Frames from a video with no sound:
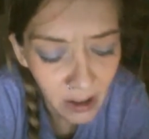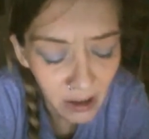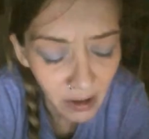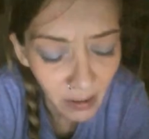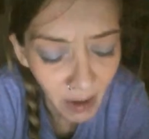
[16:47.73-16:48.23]

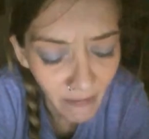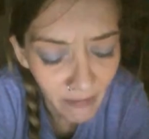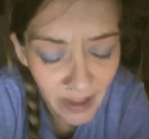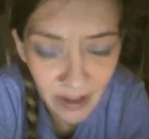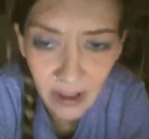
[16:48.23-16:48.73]

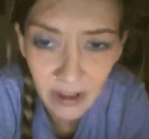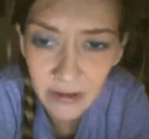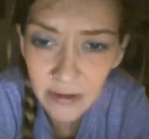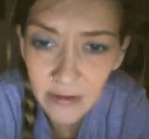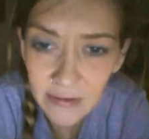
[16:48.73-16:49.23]
I've been
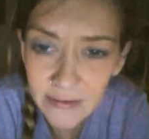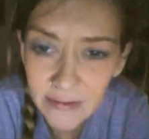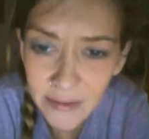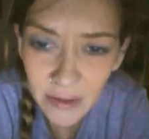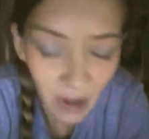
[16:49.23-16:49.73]
there.
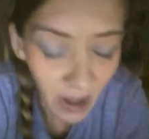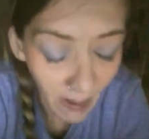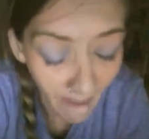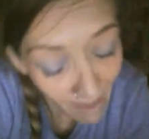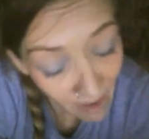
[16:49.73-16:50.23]

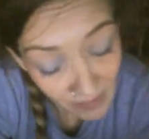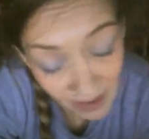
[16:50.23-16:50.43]
I've